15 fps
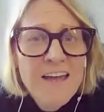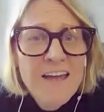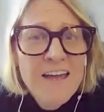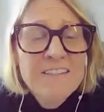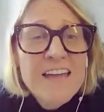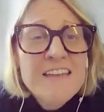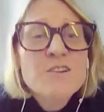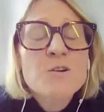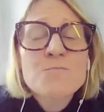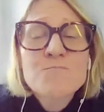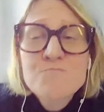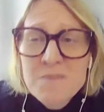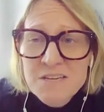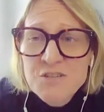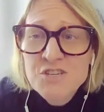Let your
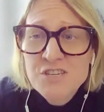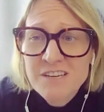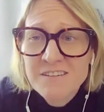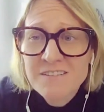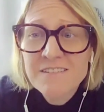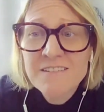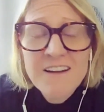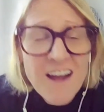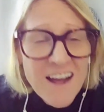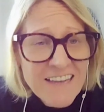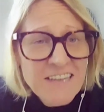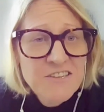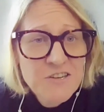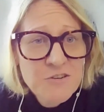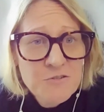mission
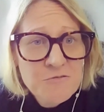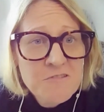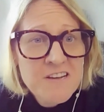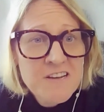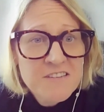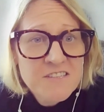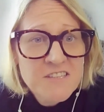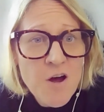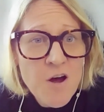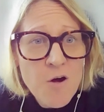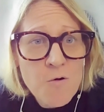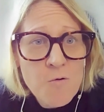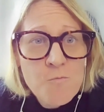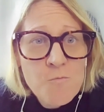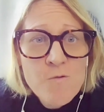guide you.
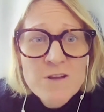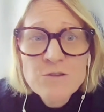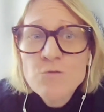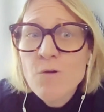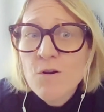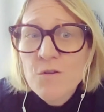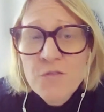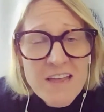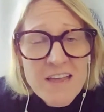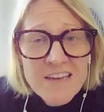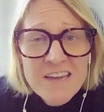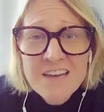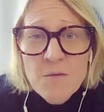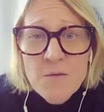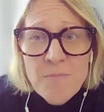So when you are
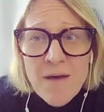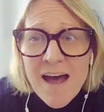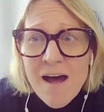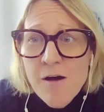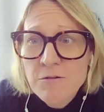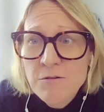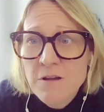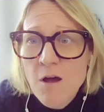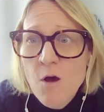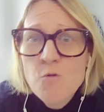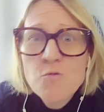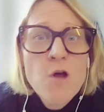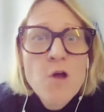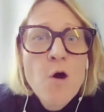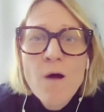thinking about,
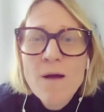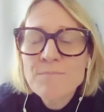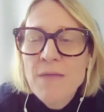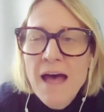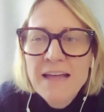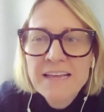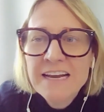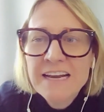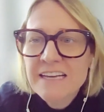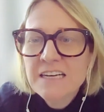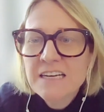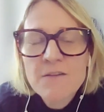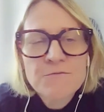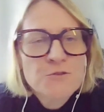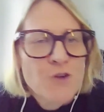oh no, I'm not getting
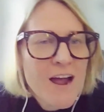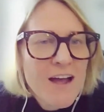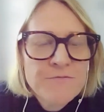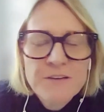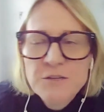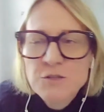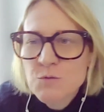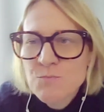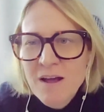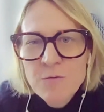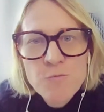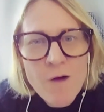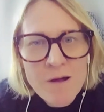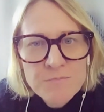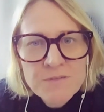enough traffic to my
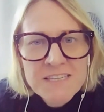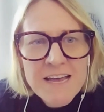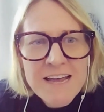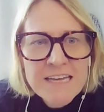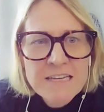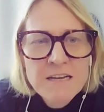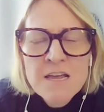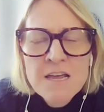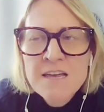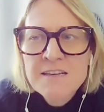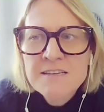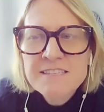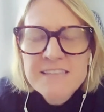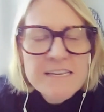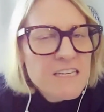website,
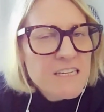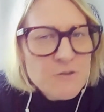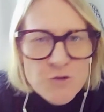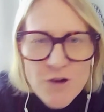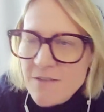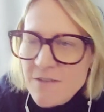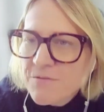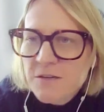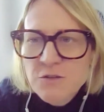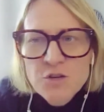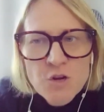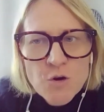sending traffic to your